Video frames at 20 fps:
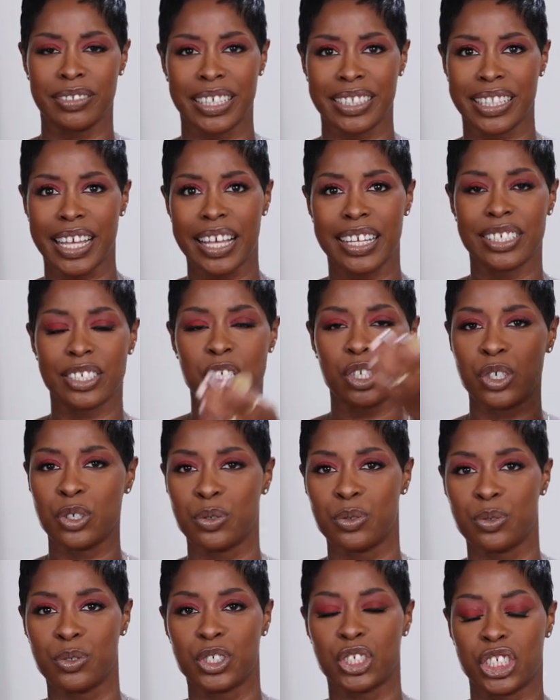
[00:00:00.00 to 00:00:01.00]
Like that is a
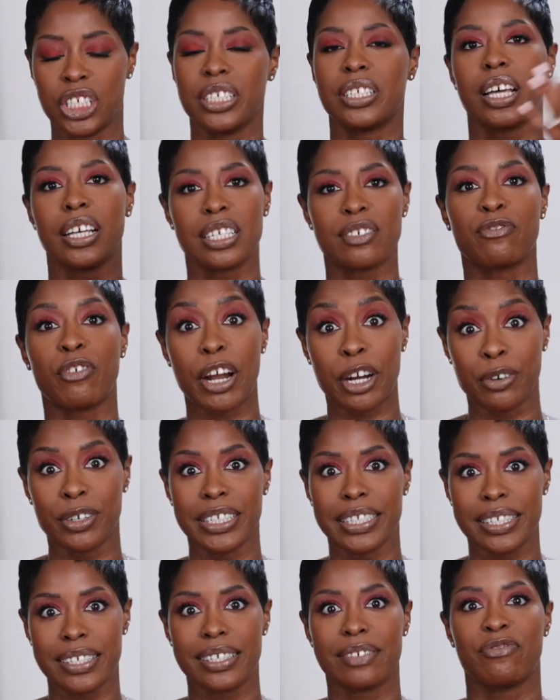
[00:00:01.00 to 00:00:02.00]
huge. She does
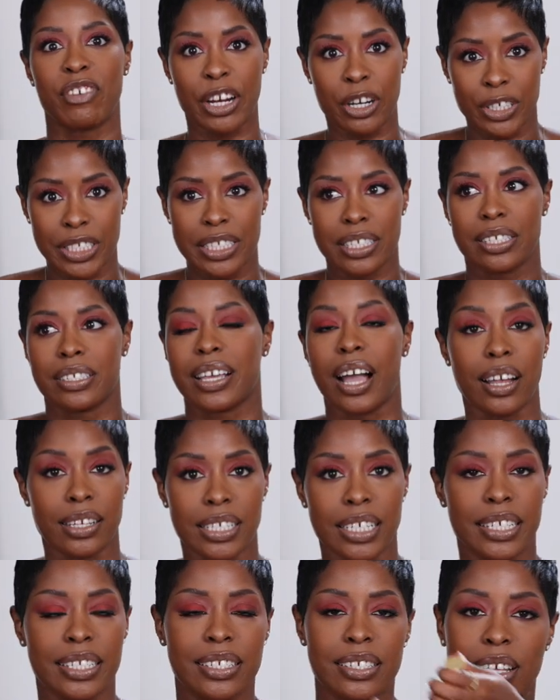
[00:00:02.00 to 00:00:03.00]
fragrance, fragrance
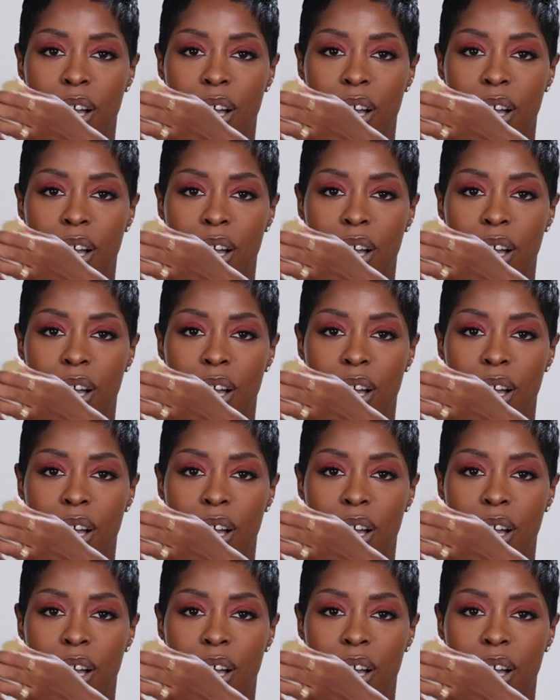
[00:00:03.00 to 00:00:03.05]
content.